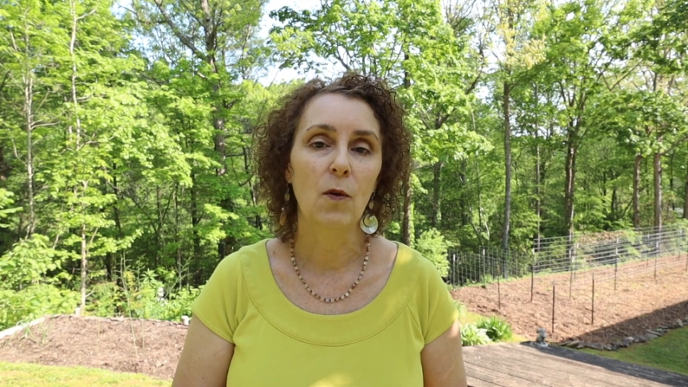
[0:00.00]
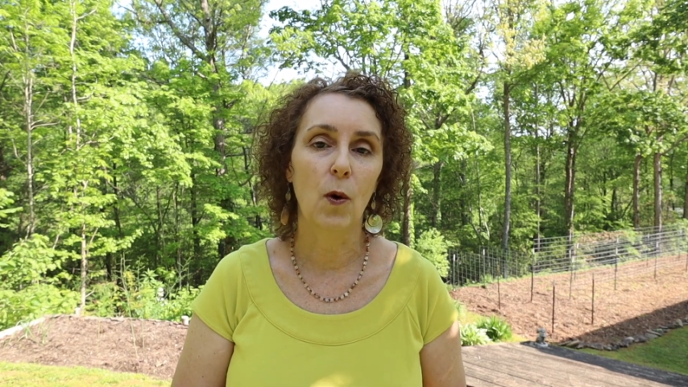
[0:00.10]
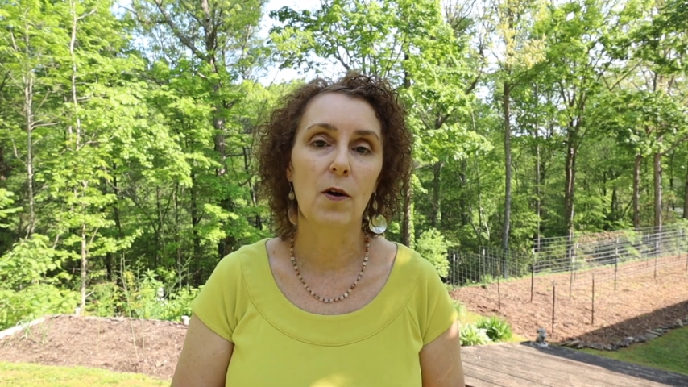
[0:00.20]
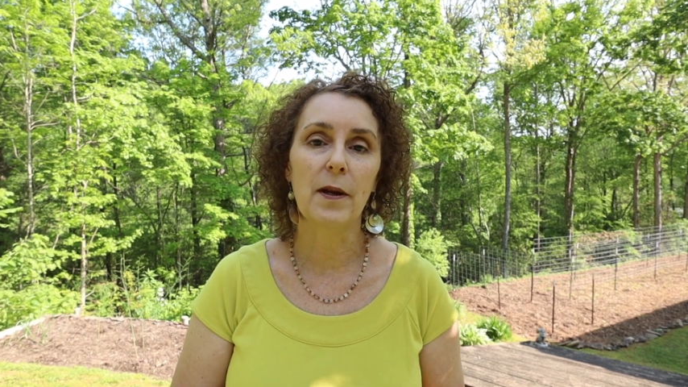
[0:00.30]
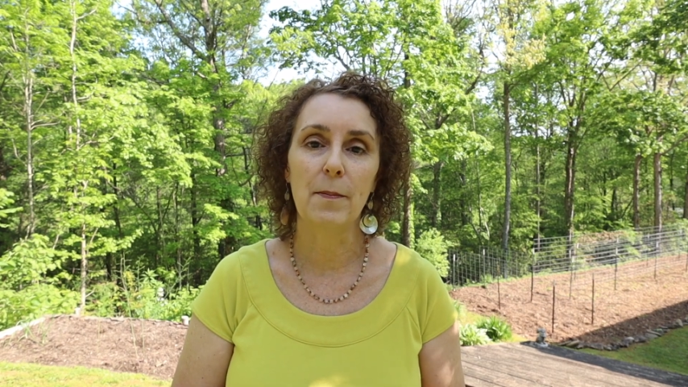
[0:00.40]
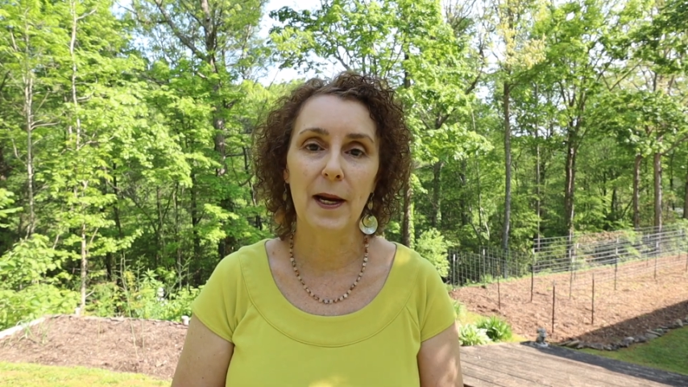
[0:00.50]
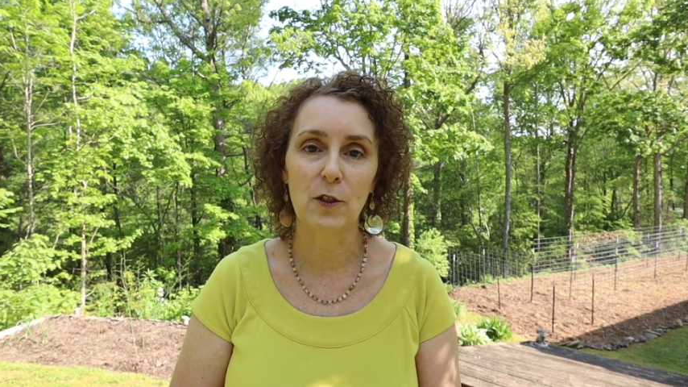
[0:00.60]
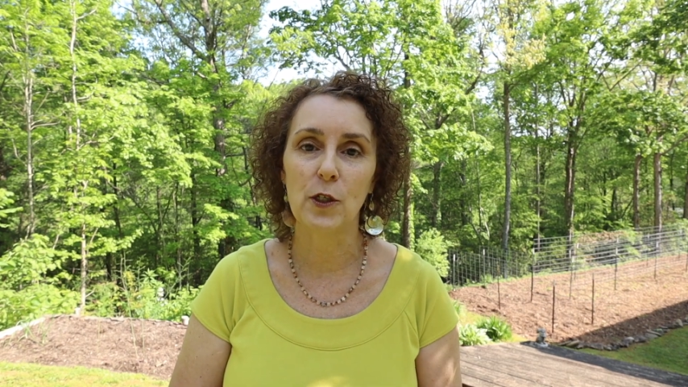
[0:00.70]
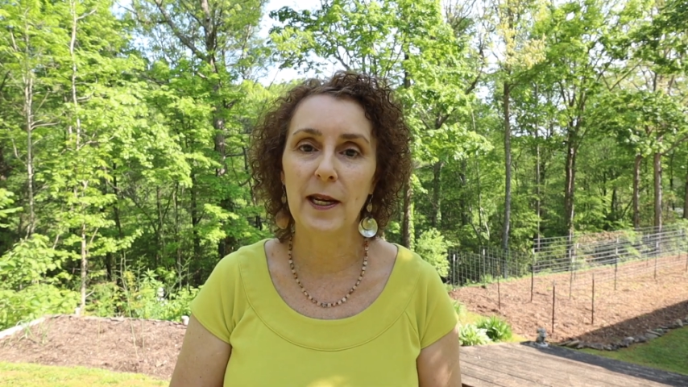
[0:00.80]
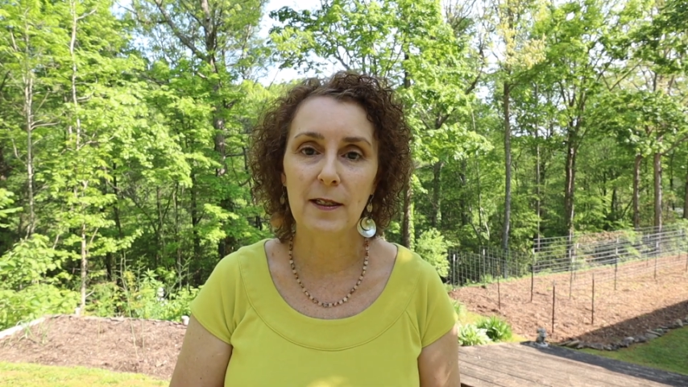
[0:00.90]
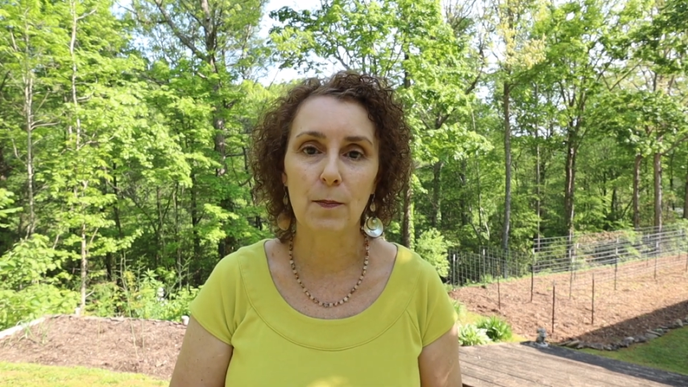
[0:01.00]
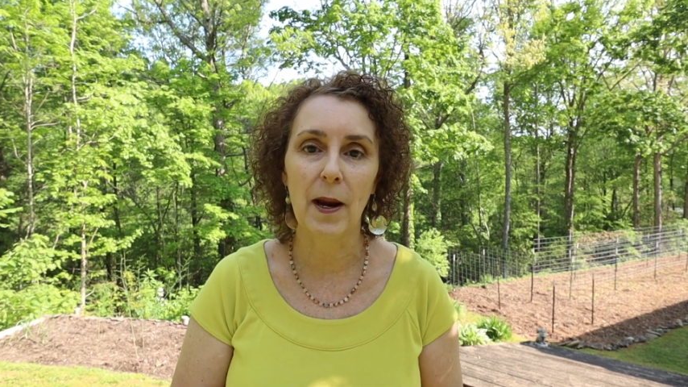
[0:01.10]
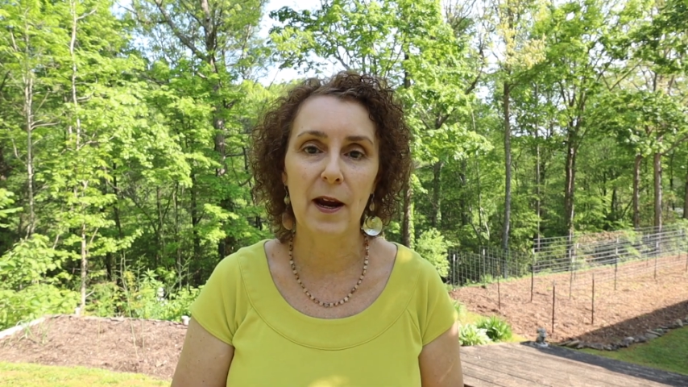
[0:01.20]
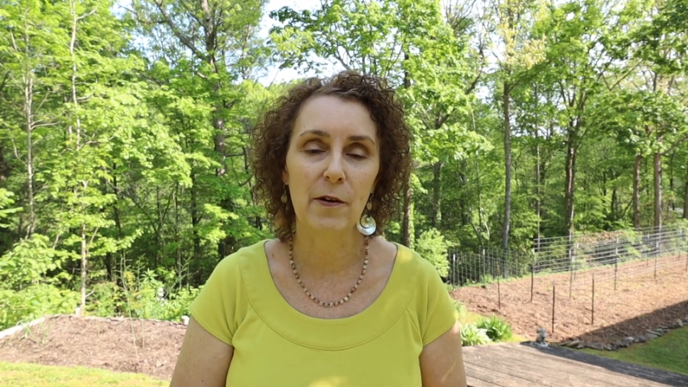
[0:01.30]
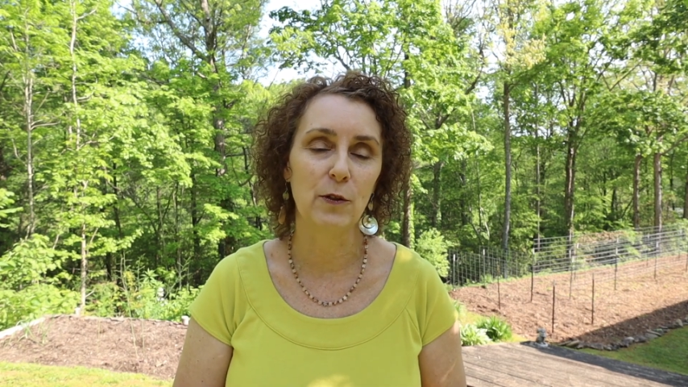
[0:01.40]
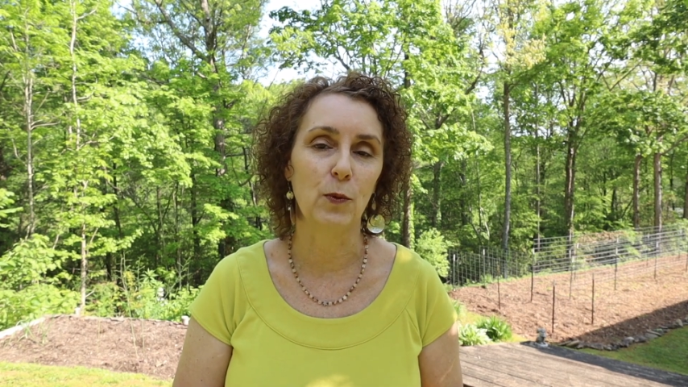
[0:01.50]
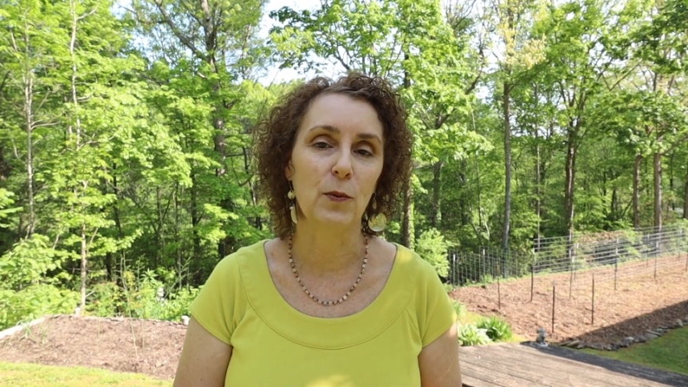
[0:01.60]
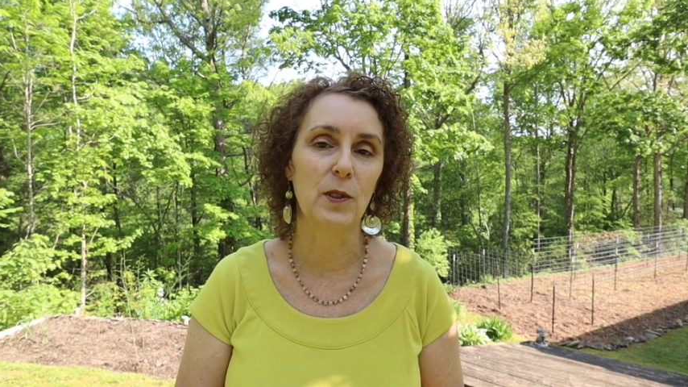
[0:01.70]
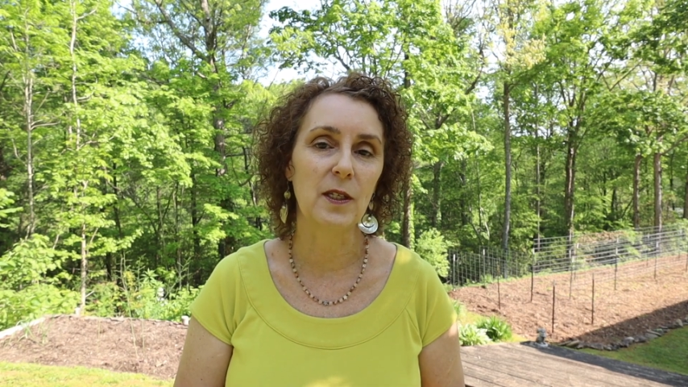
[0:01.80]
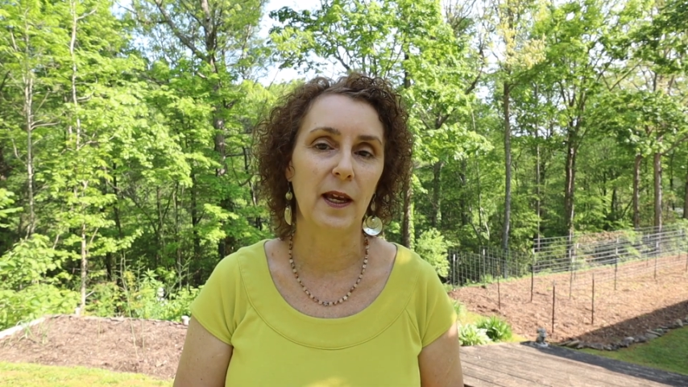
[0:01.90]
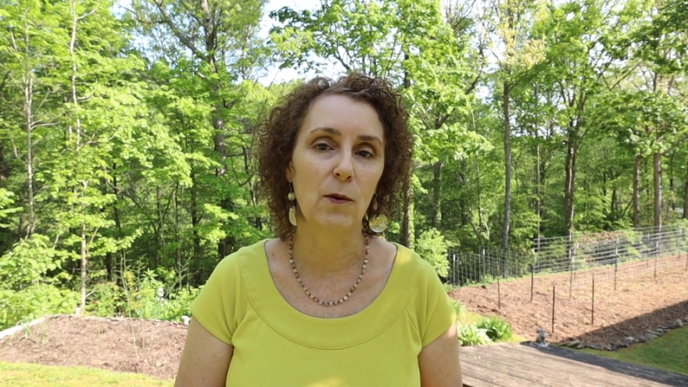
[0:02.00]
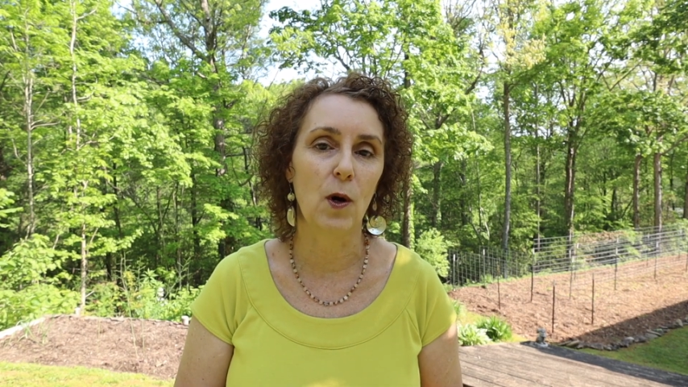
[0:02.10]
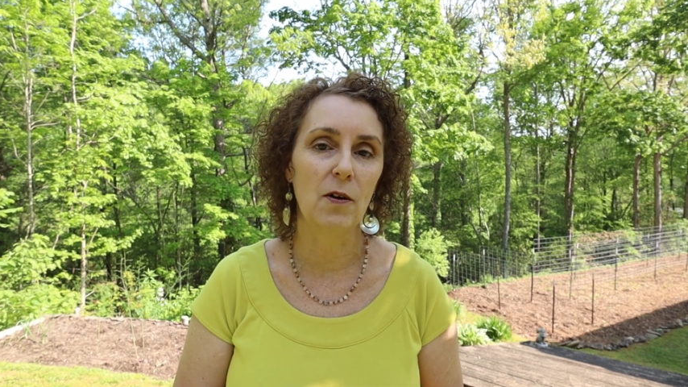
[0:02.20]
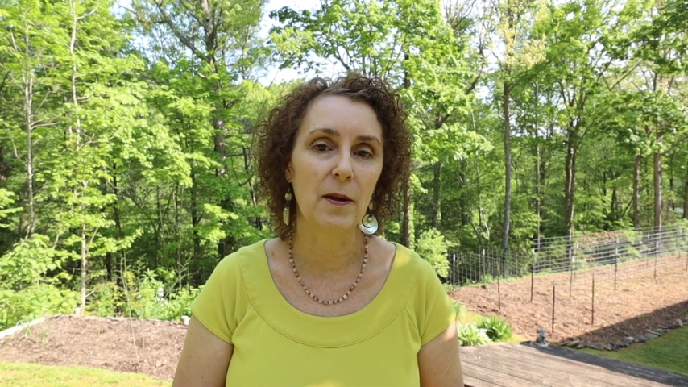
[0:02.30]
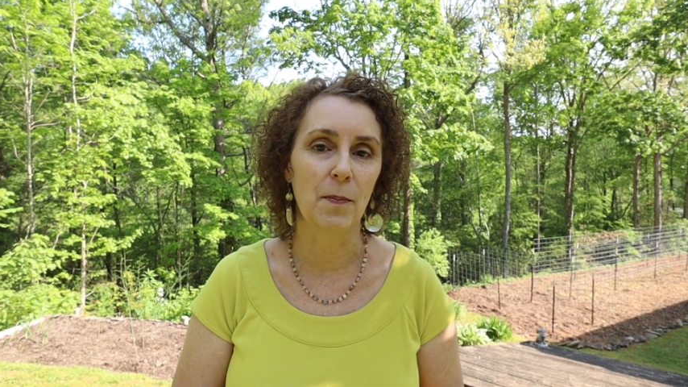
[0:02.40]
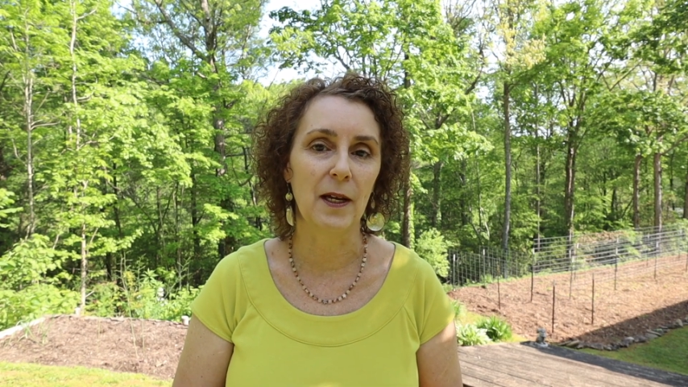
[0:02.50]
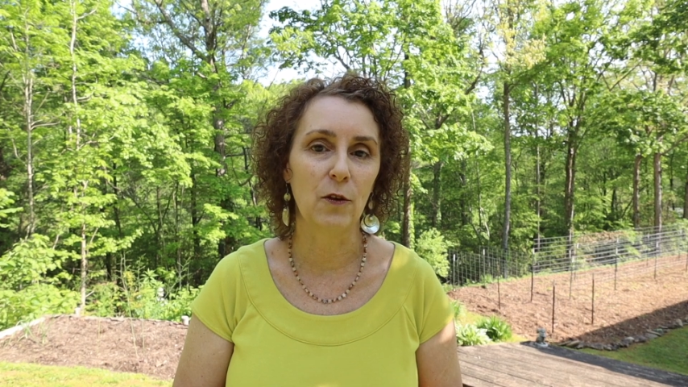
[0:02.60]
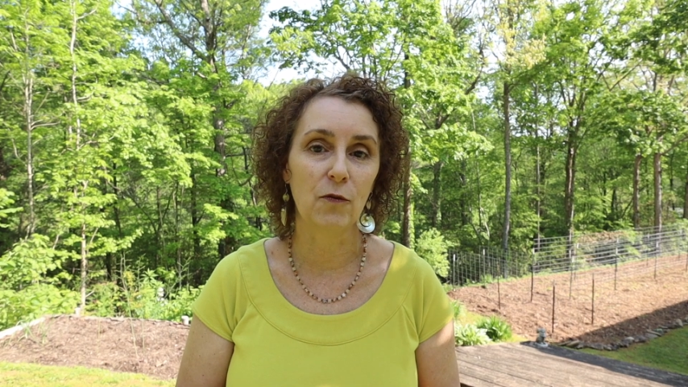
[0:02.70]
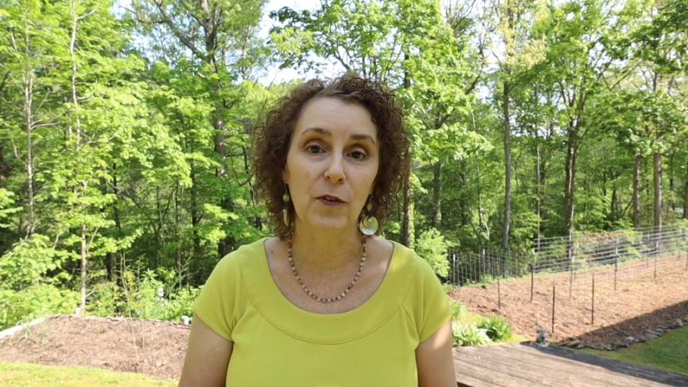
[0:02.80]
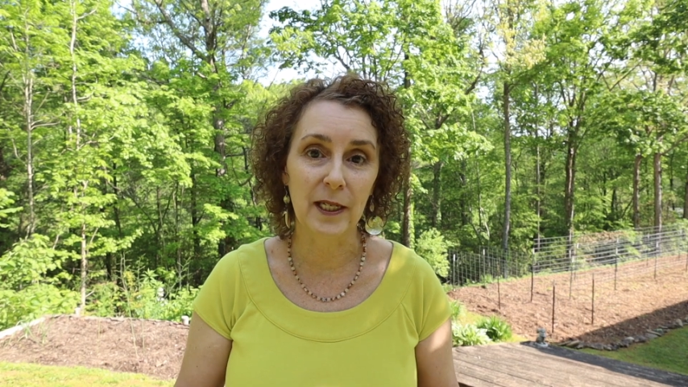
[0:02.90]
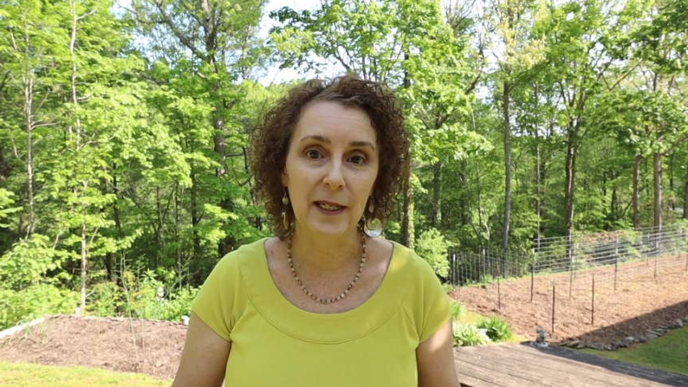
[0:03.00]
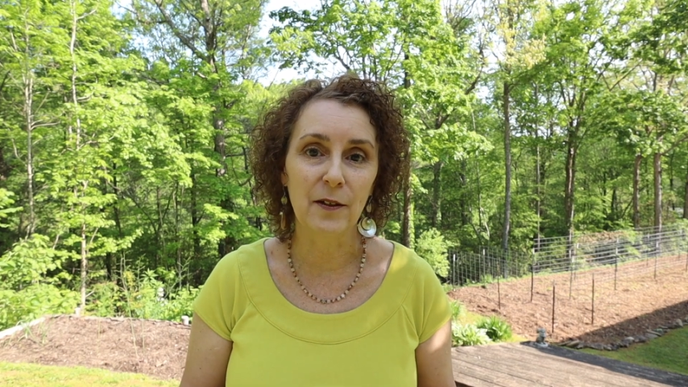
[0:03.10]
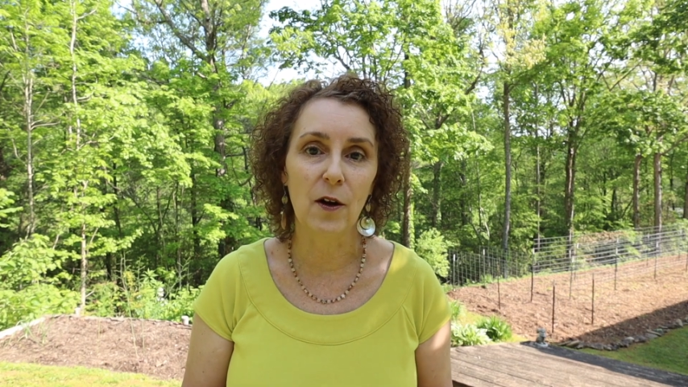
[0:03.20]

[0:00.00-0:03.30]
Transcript: walking by Shanks' Mare, as we would say, walking by their feet,